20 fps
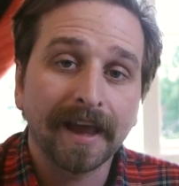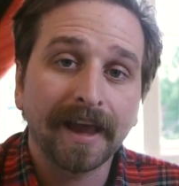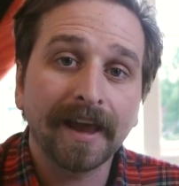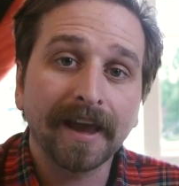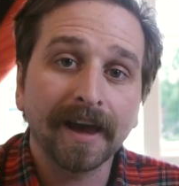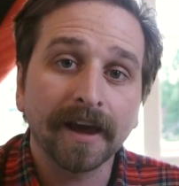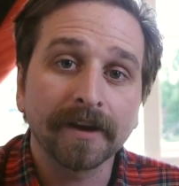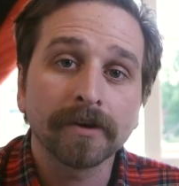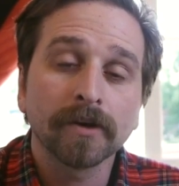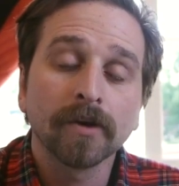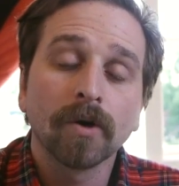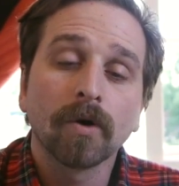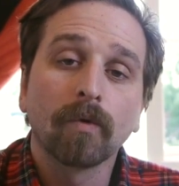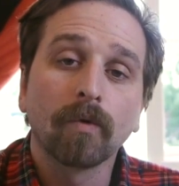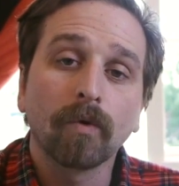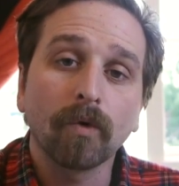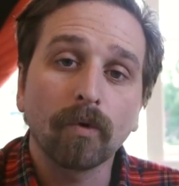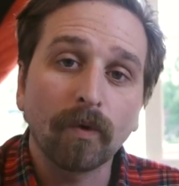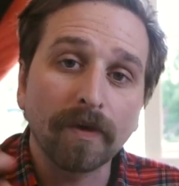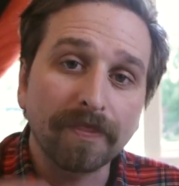And
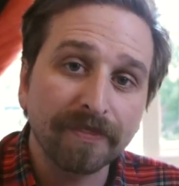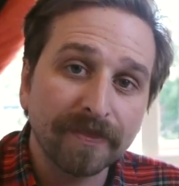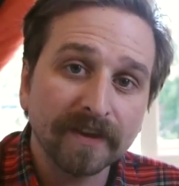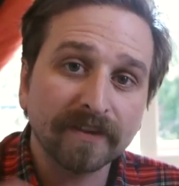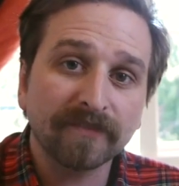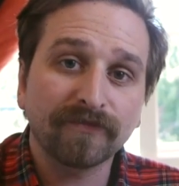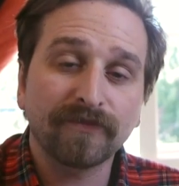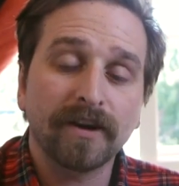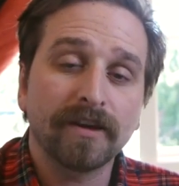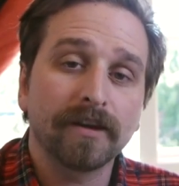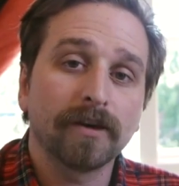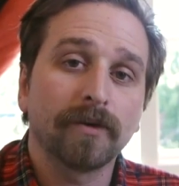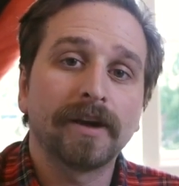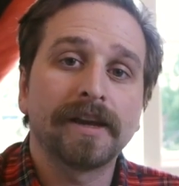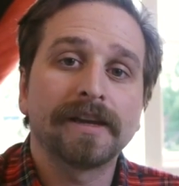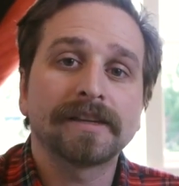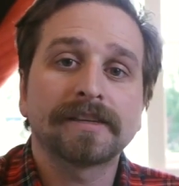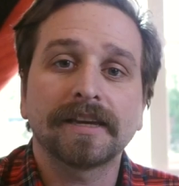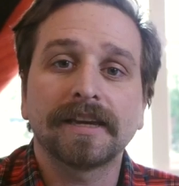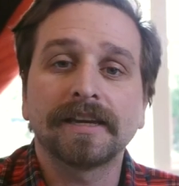what this video
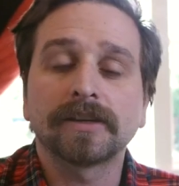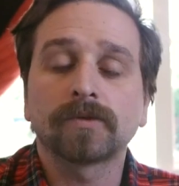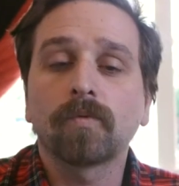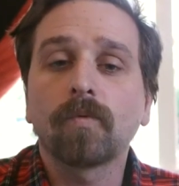is